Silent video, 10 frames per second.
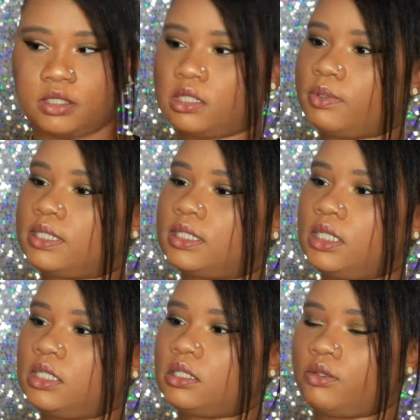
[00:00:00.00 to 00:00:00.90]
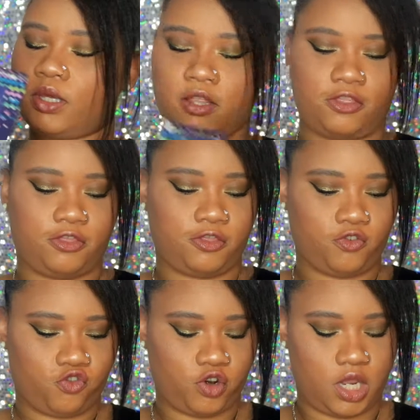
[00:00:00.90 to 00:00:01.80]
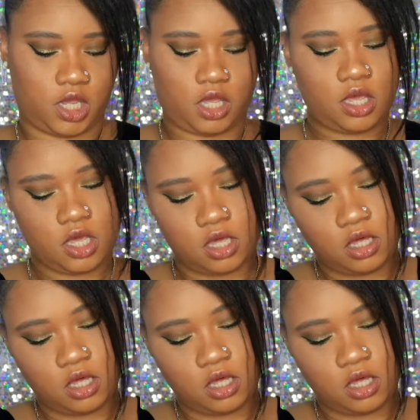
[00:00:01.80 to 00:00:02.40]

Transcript: So it's these, so you get 3,